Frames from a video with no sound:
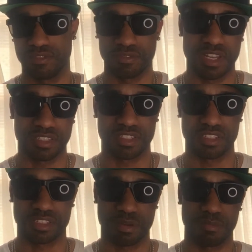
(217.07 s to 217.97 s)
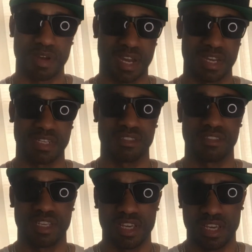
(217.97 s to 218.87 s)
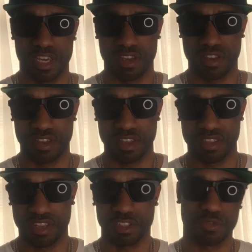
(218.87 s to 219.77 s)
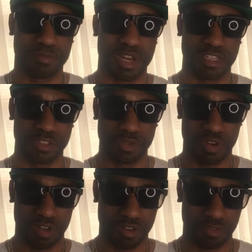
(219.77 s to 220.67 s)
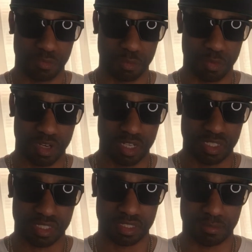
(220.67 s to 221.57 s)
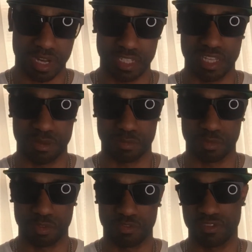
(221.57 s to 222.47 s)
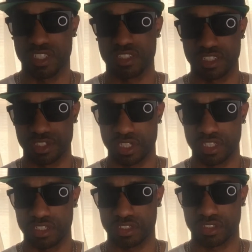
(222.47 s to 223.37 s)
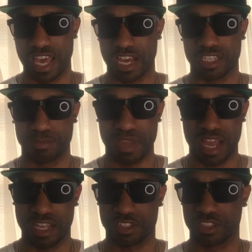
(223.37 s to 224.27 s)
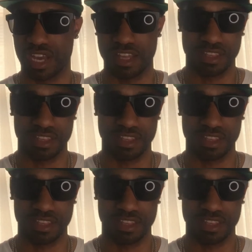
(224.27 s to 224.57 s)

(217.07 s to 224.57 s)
Ventus combined, it does remind you of what Pineapple Vintage is, X Batch. I